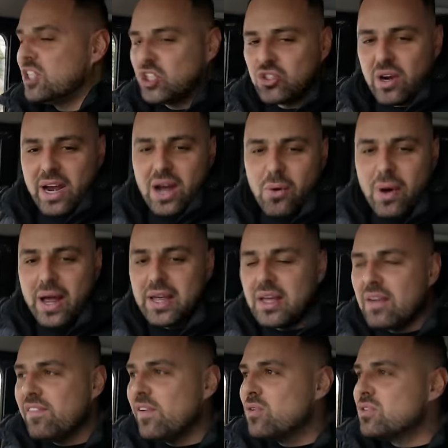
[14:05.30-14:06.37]
straight away. It
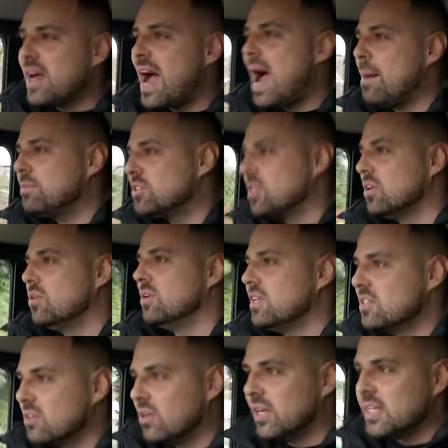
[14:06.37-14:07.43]
feels absolutely
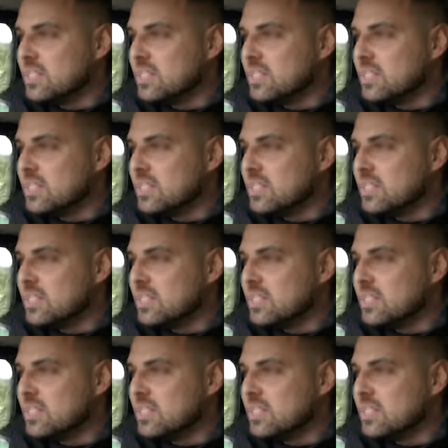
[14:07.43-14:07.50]
solid.